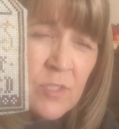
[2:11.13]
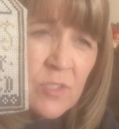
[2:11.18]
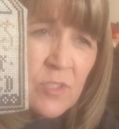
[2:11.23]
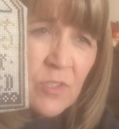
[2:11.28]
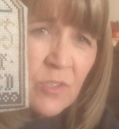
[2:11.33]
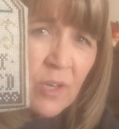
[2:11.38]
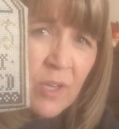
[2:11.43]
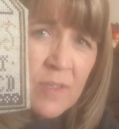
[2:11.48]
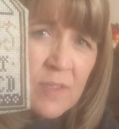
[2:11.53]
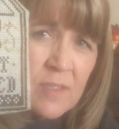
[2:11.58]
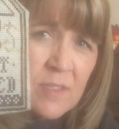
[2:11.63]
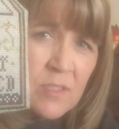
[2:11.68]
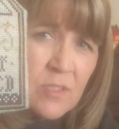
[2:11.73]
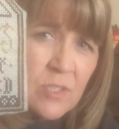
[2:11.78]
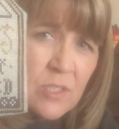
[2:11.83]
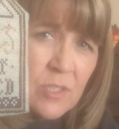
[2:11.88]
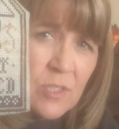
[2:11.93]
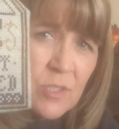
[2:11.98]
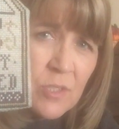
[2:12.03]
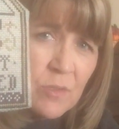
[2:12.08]
just cross
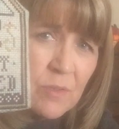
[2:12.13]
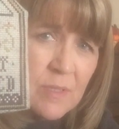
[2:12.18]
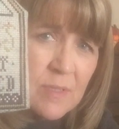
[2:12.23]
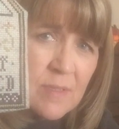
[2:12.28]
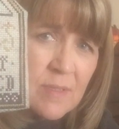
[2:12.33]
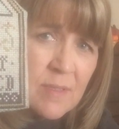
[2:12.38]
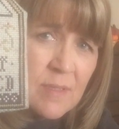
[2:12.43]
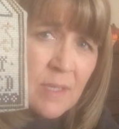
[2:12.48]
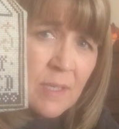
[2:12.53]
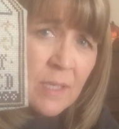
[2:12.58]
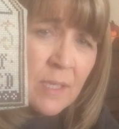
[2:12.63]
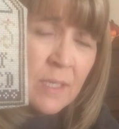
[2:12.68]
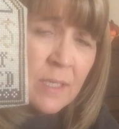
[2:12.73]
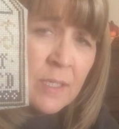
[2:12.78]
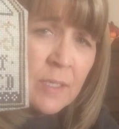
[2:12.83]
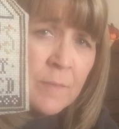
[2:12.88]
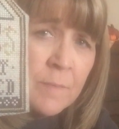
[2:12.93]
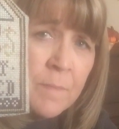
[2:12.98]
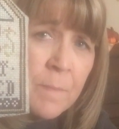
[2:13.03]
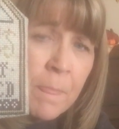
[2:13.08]
stitch issue this is
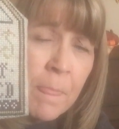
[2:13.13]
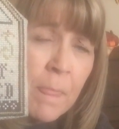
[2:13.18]
in,